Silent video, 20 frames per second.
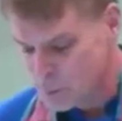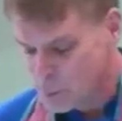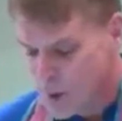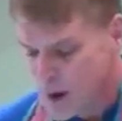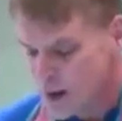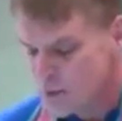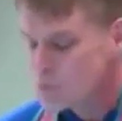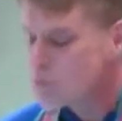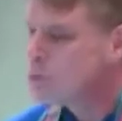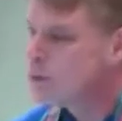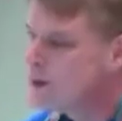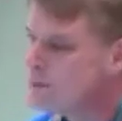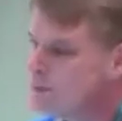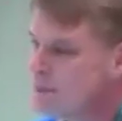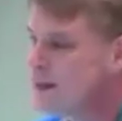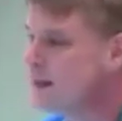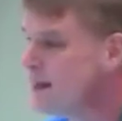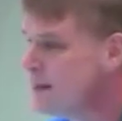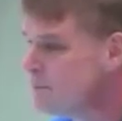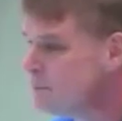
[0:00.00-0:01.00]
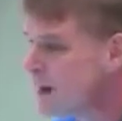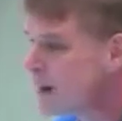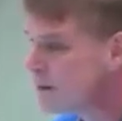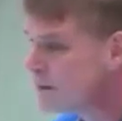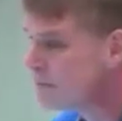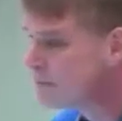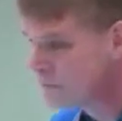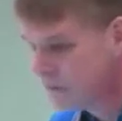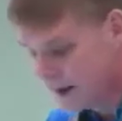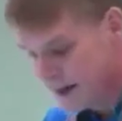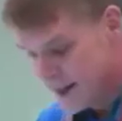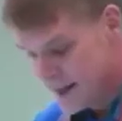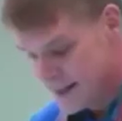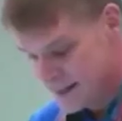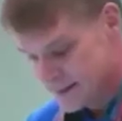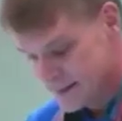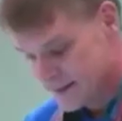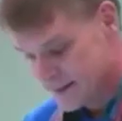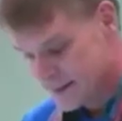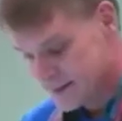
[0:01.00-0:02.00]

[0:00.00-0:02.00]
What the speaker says: what we mean by the phrase